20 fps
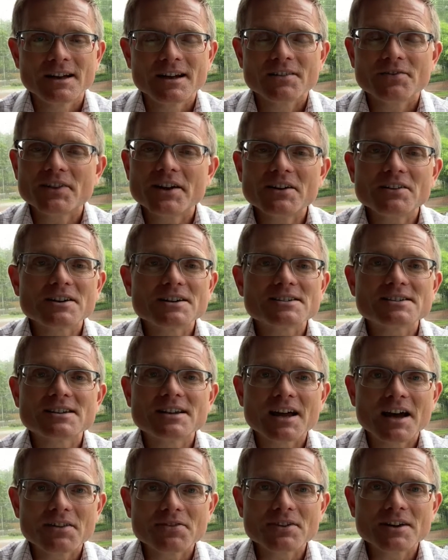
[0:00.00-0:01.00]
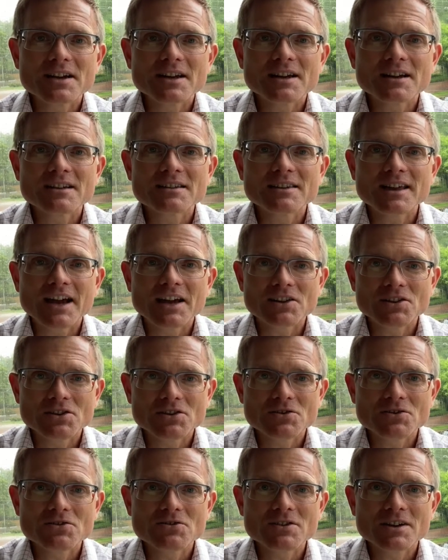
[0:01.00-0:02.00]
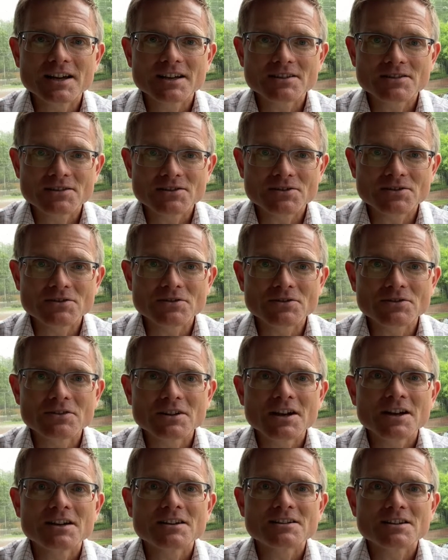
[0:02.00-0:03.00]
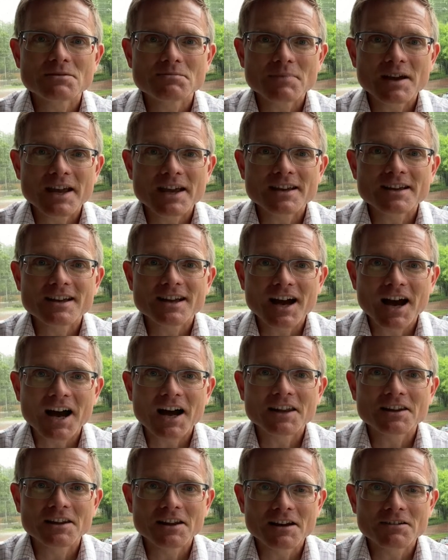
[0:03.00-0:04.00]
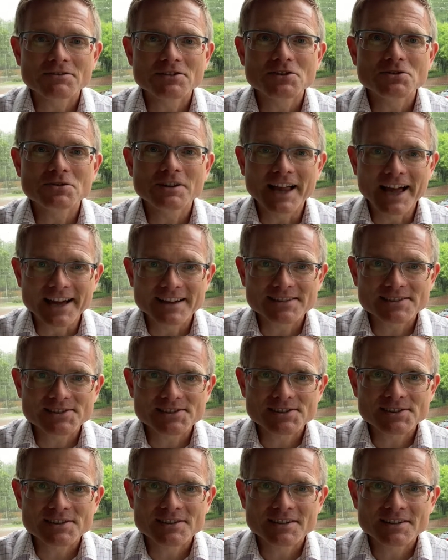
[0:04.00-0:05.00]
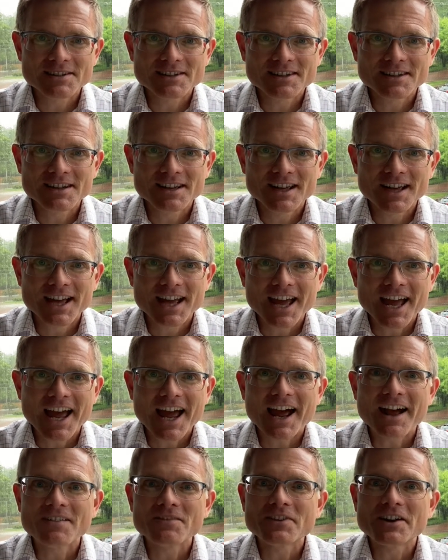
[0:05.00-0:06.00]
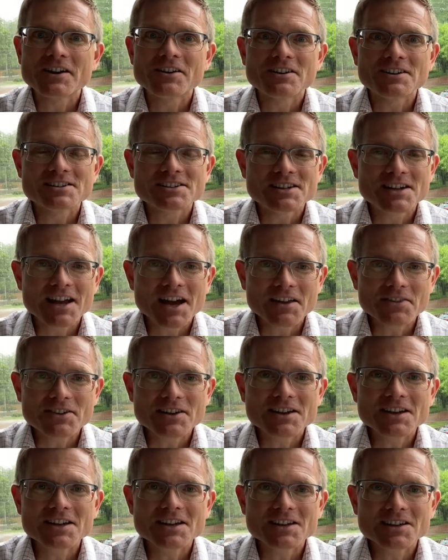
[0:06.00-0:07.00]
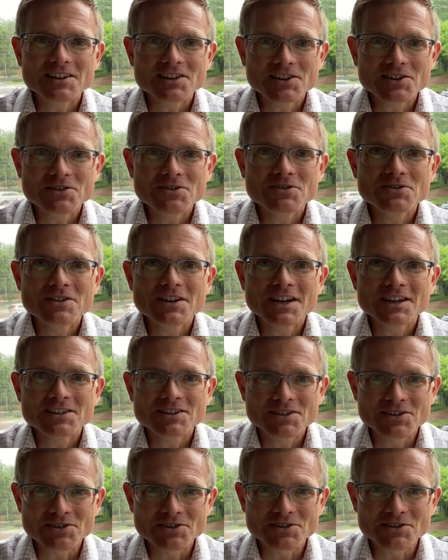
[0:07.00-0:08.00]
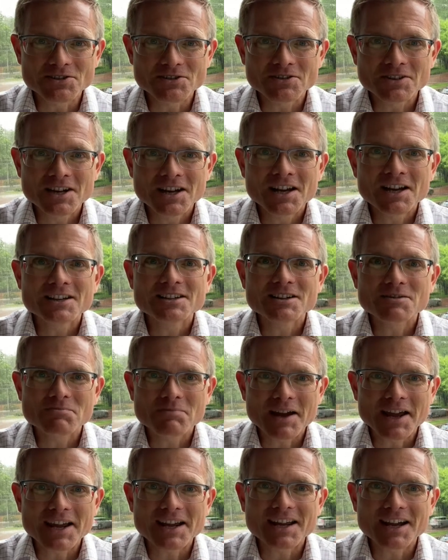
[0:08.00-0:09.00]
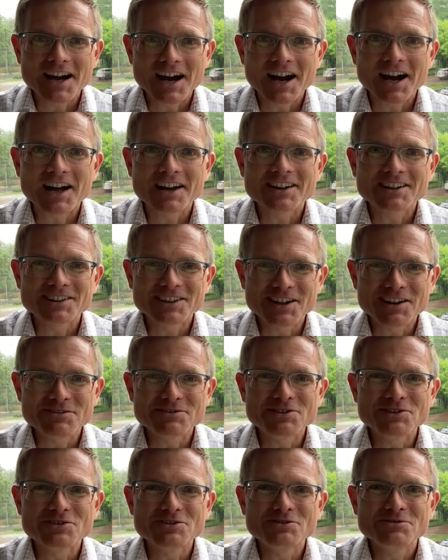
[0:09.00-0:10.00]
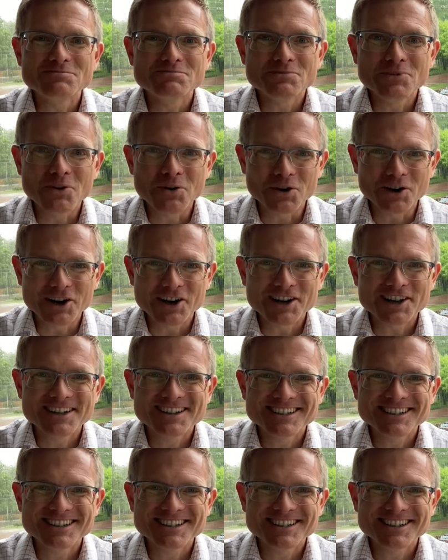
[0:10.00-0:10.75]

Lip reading: There is nothing that you can do to make God love you less, and there is nothing you can do to make God love you more.